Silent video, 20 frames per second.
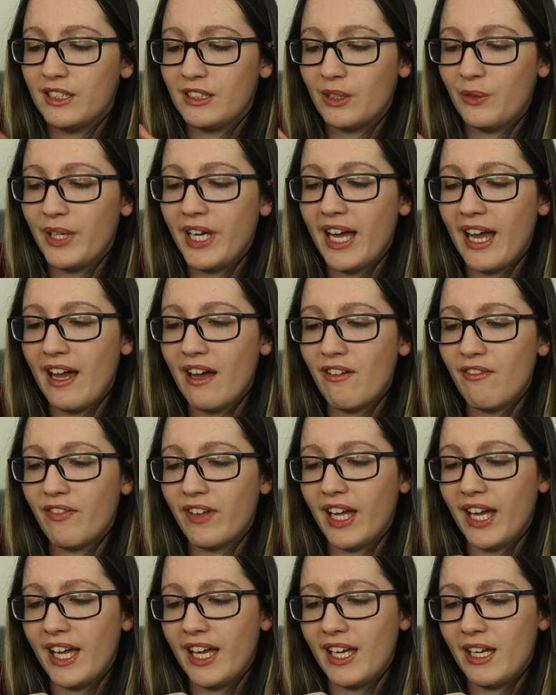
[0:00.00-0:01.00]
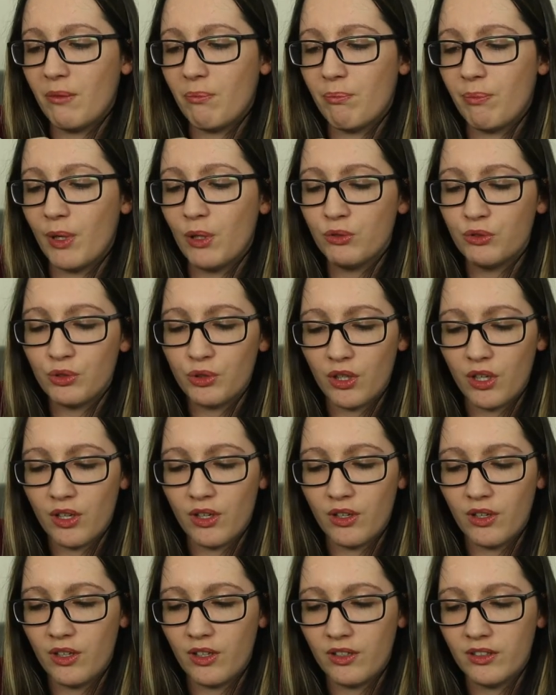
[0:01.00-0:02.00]
So we have a
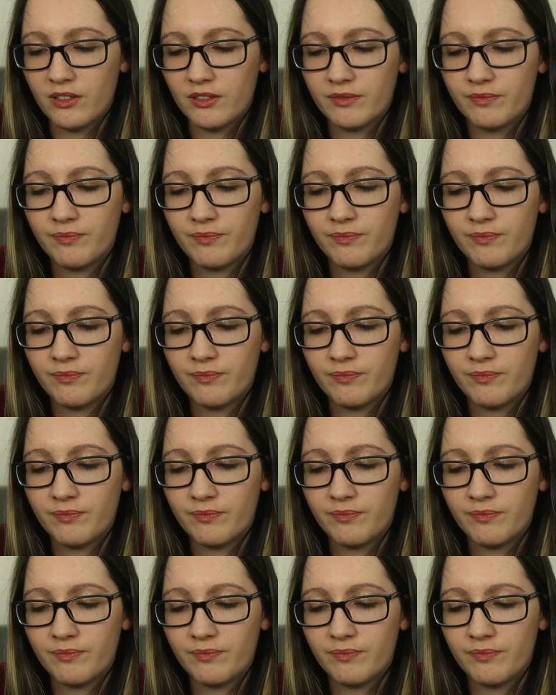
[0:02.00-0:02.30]
Bowtruckle